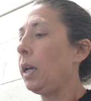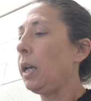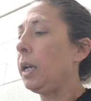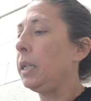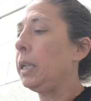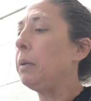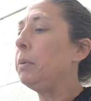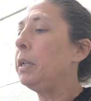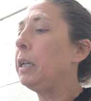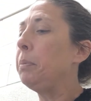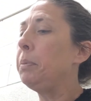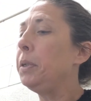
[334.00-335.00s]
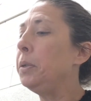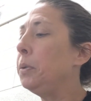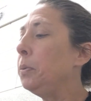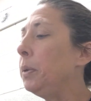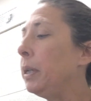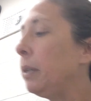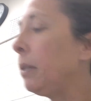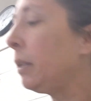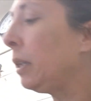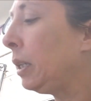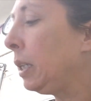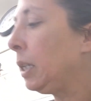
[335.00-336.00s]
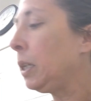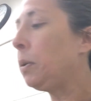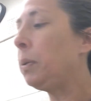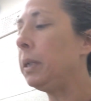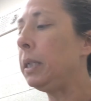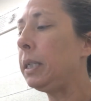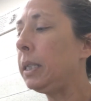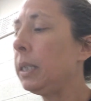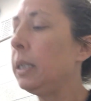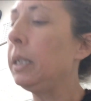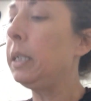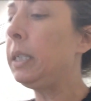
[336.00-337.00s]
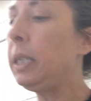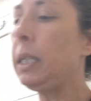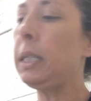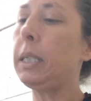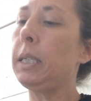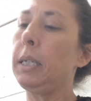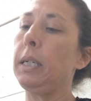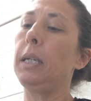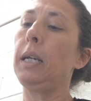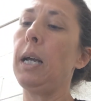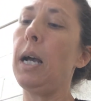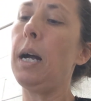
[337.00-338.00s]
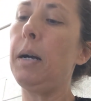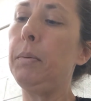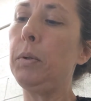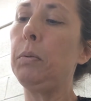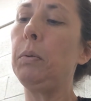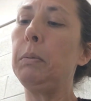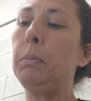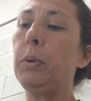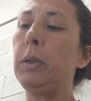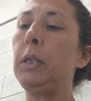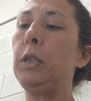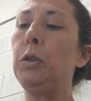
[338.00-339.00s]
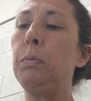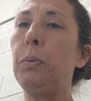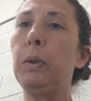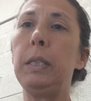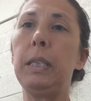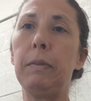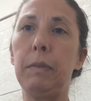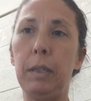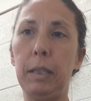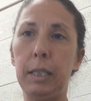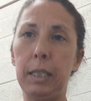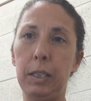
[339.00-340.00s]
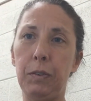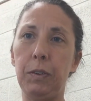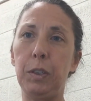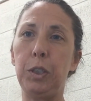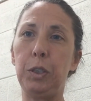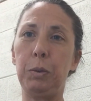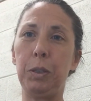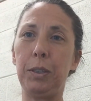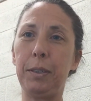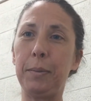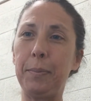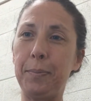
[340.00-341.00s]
And that will help you with quiz 6 or 1.2.7, and this is for the juniors.